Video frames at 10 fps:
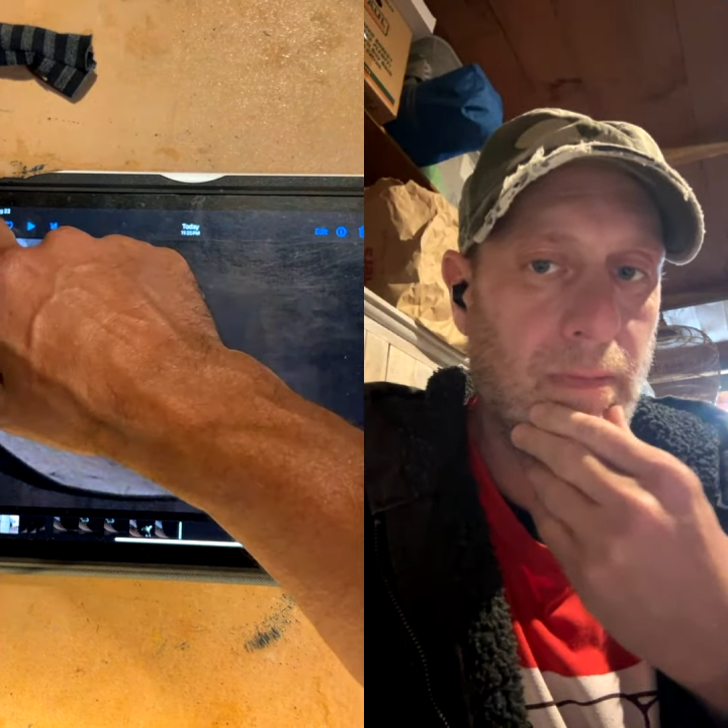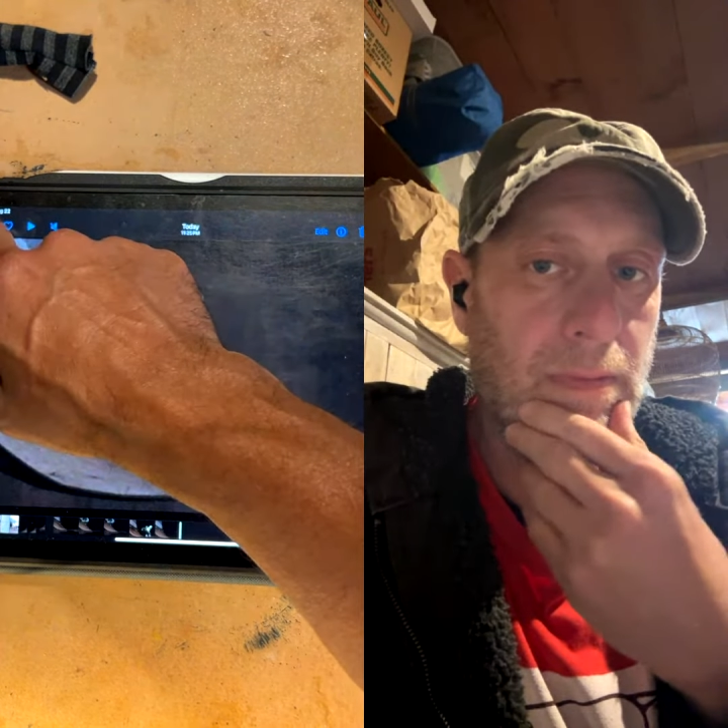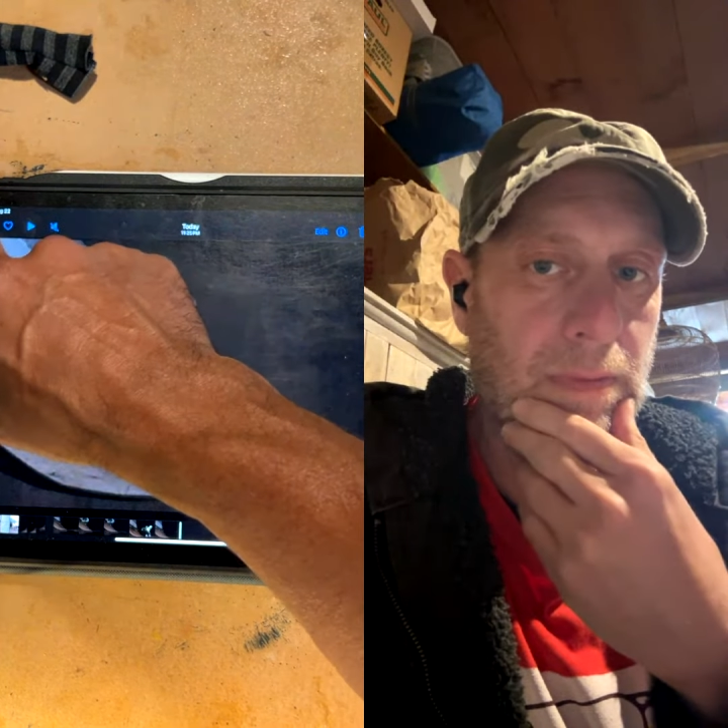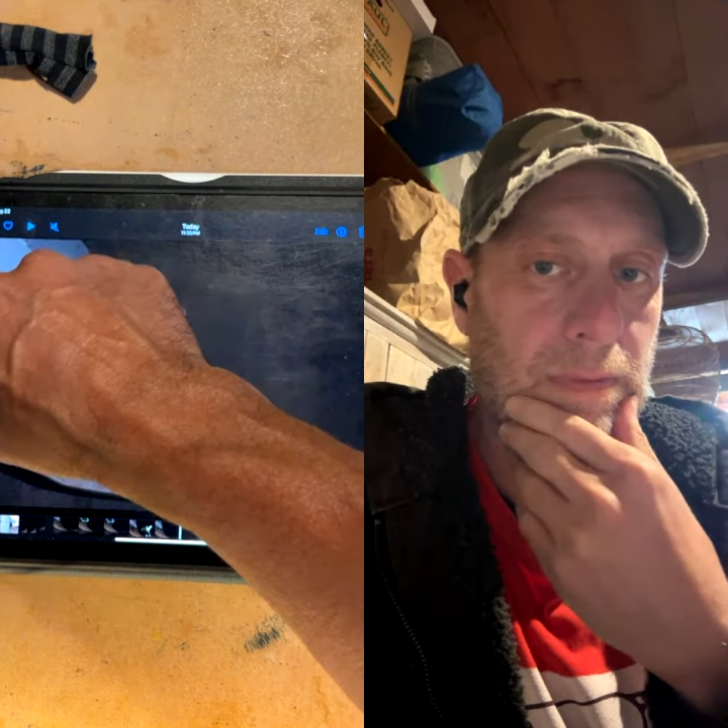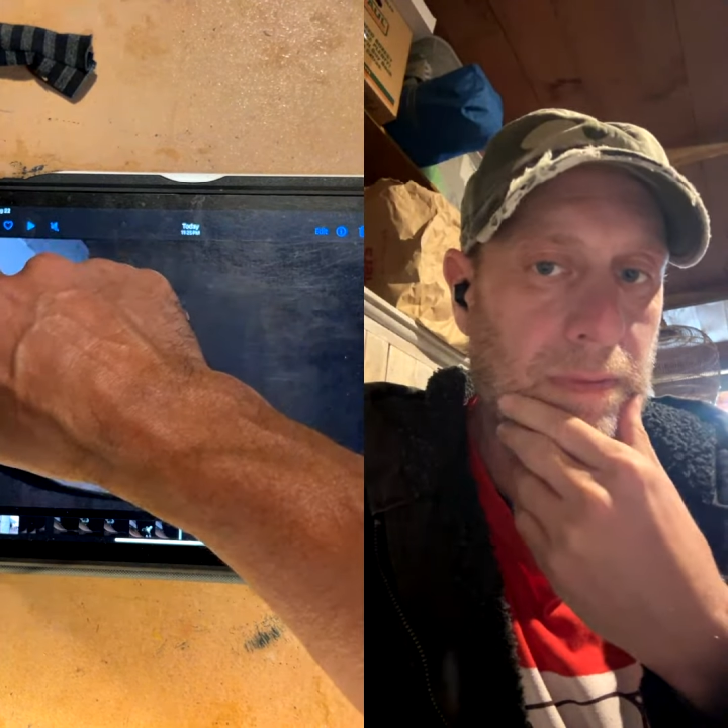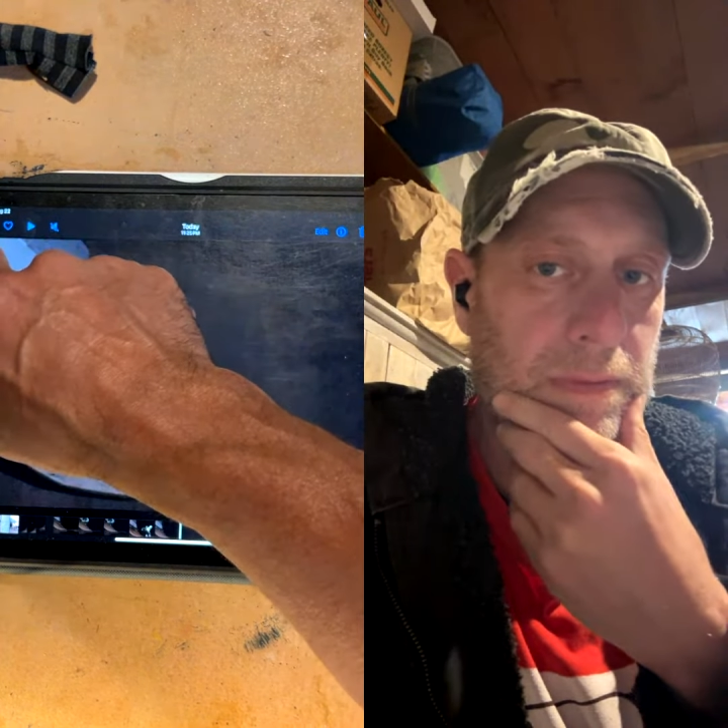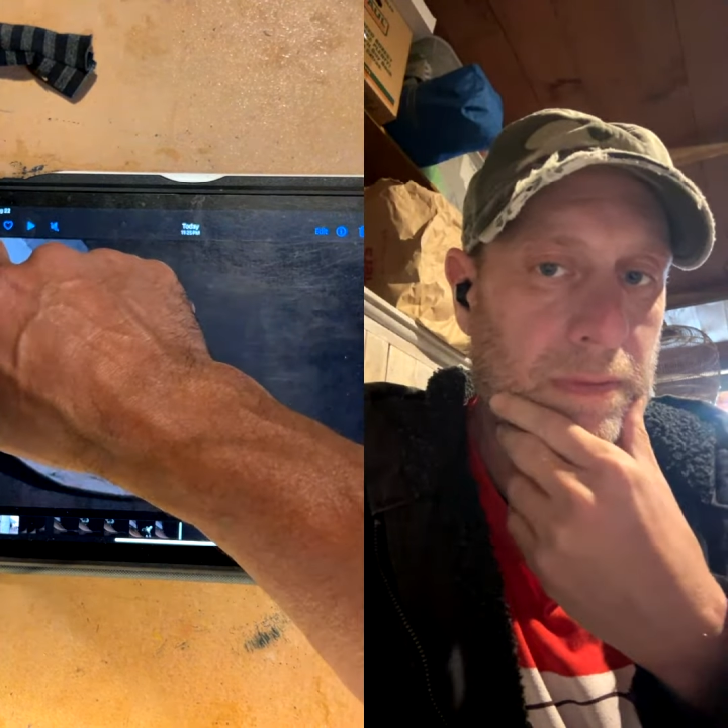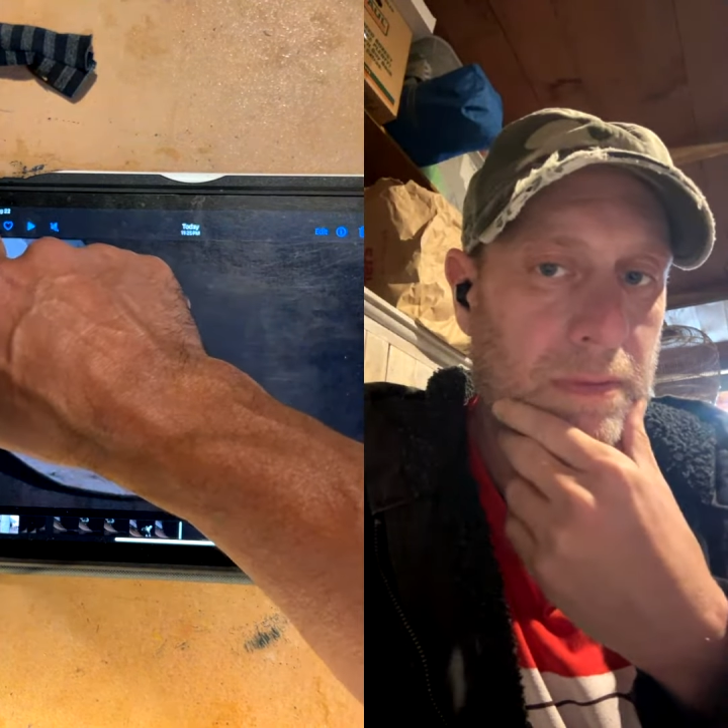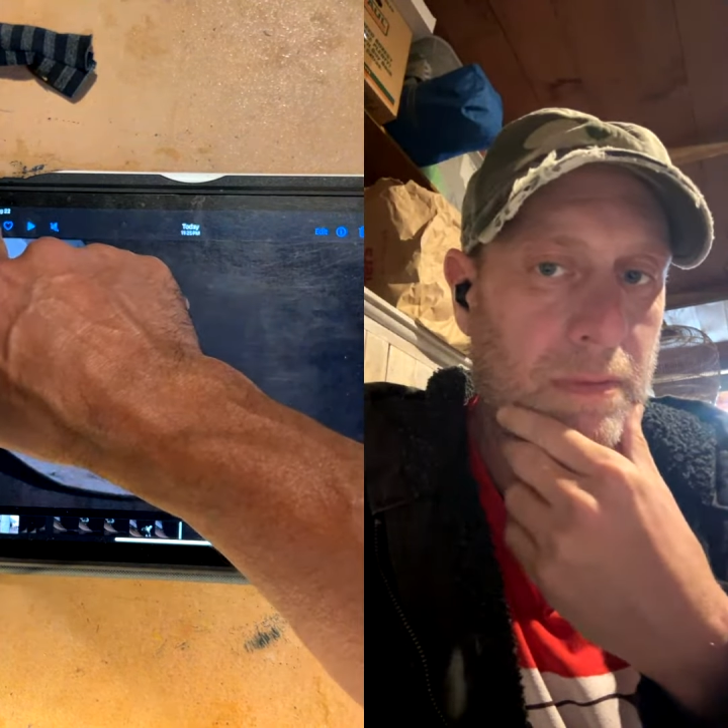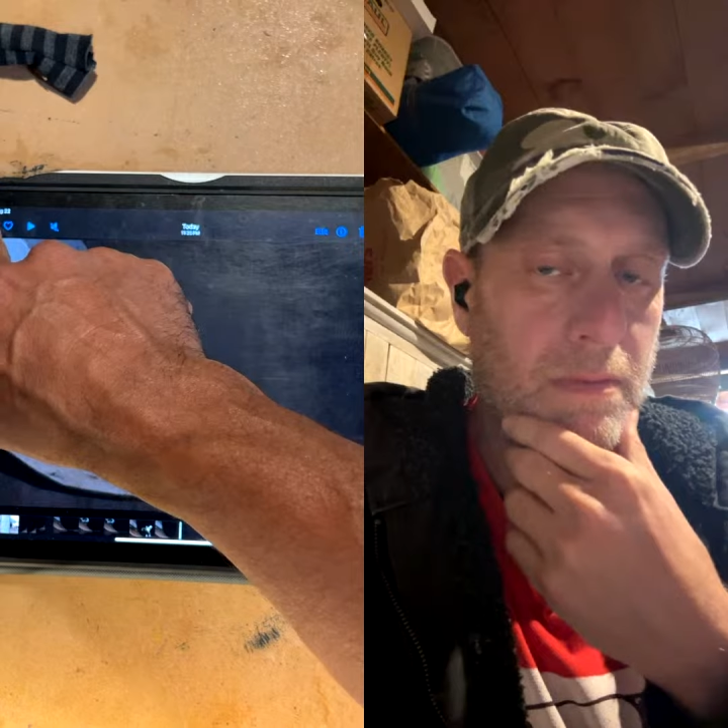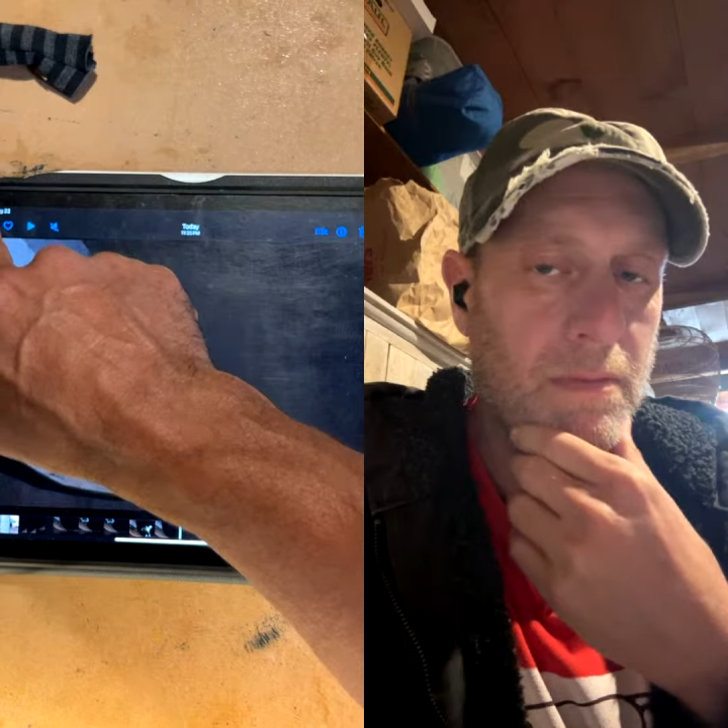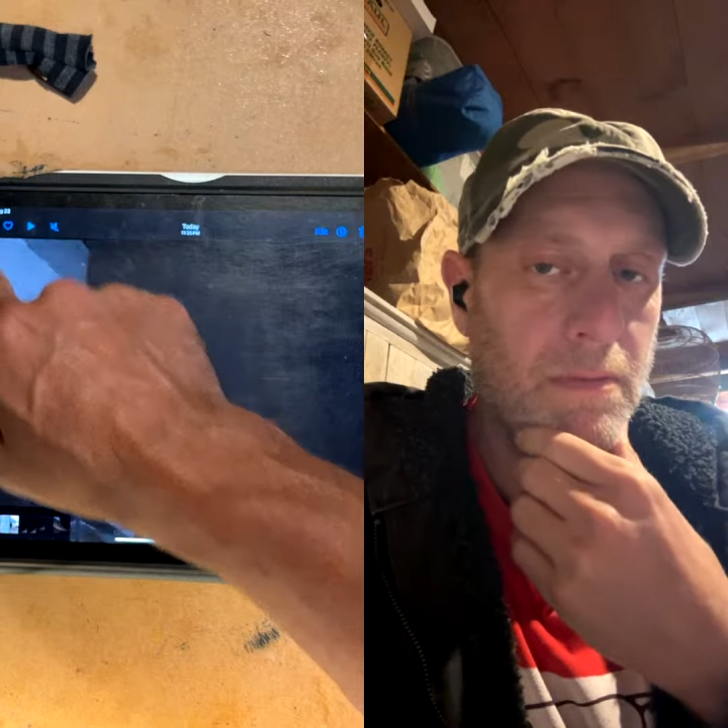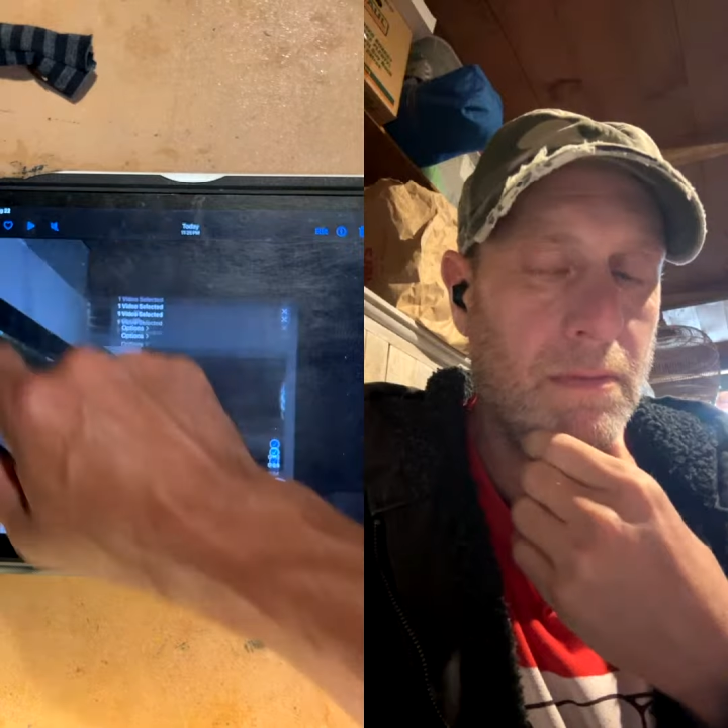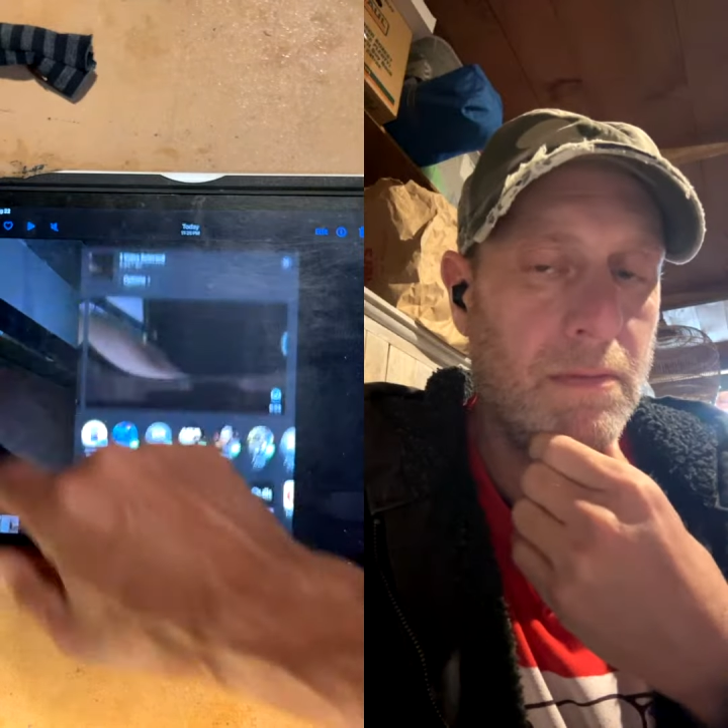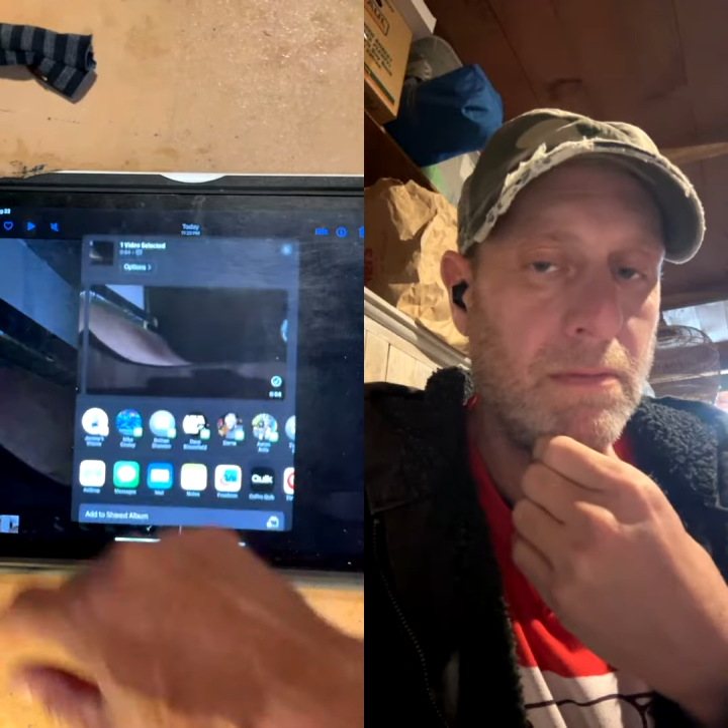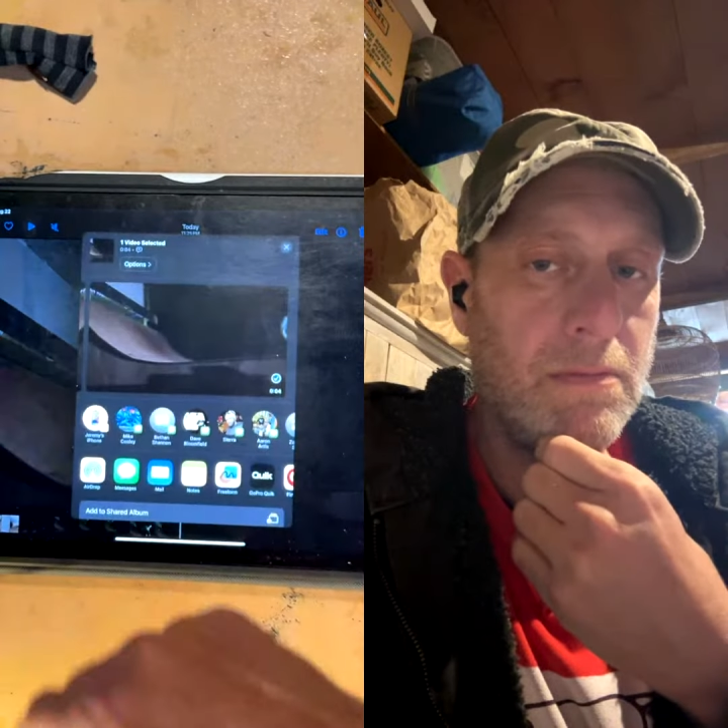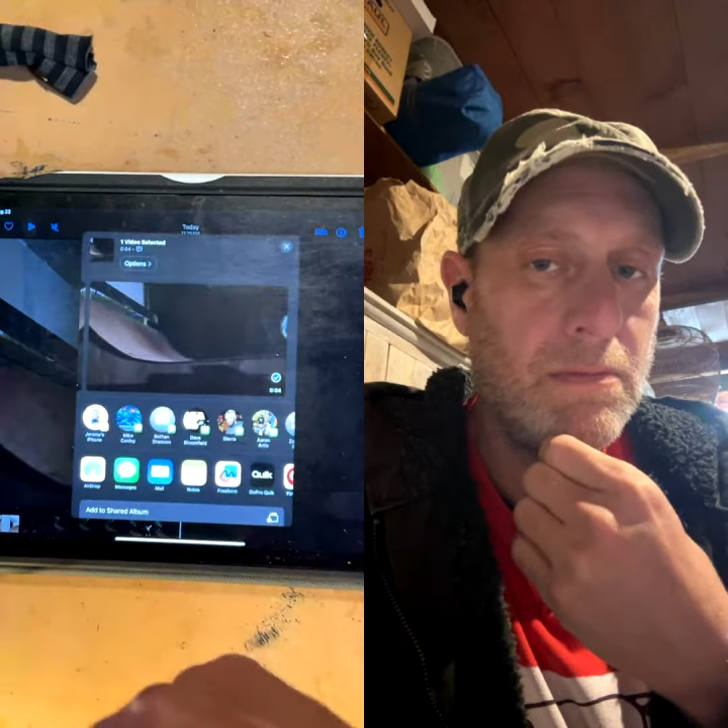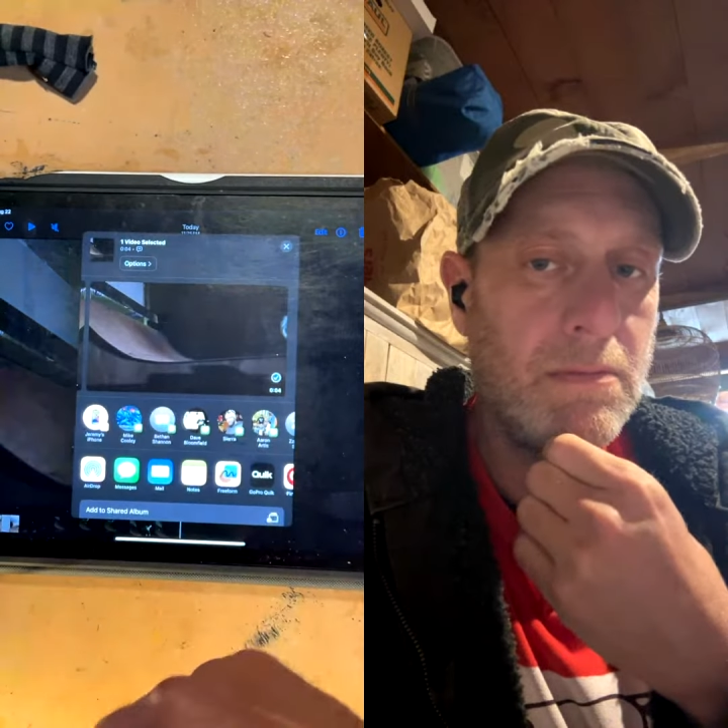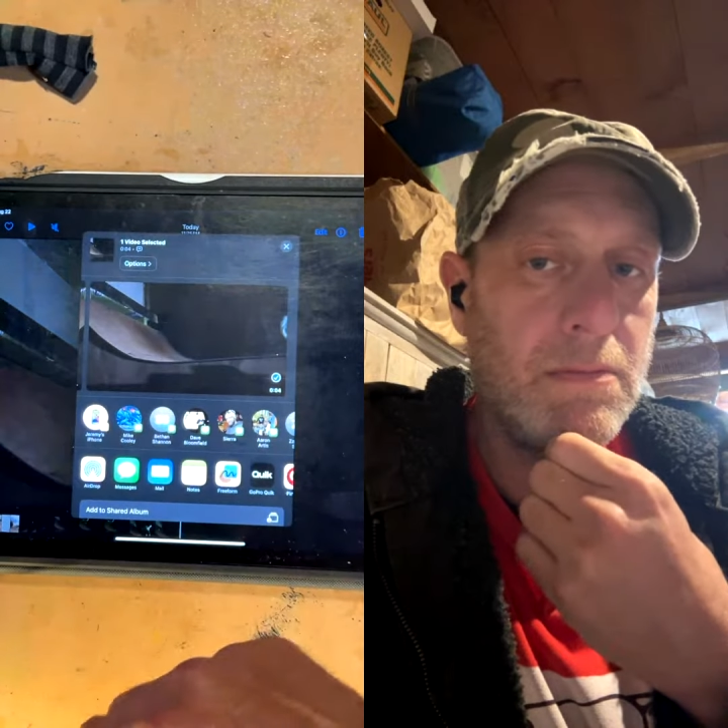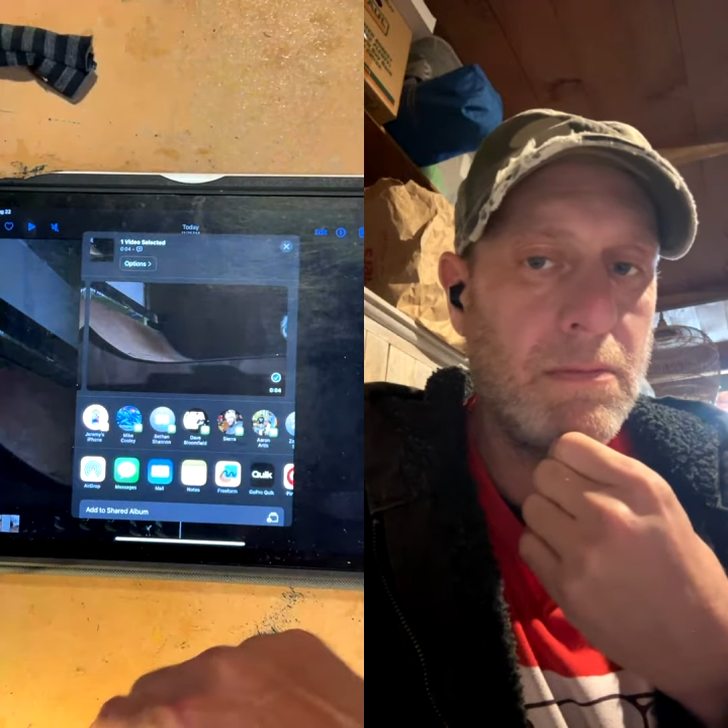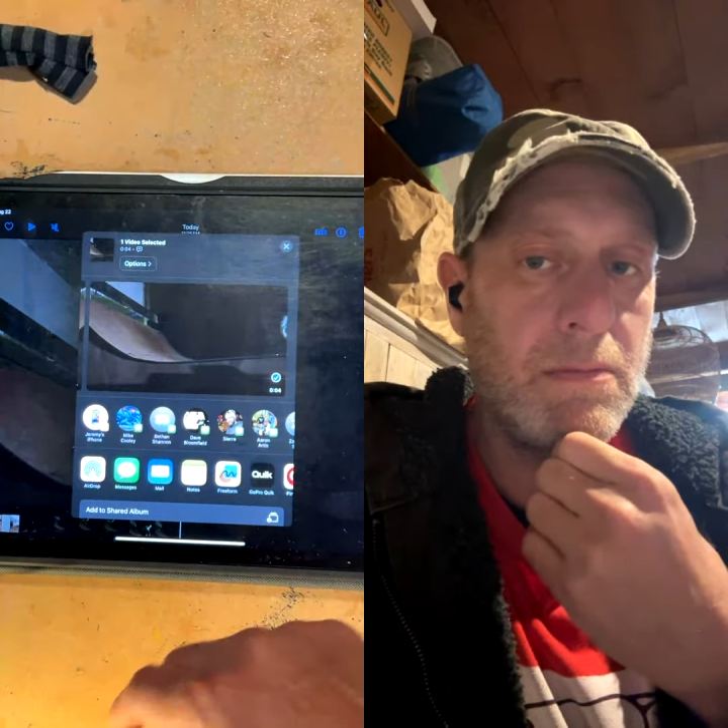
Pharrell's trying to get it back in the Olympics.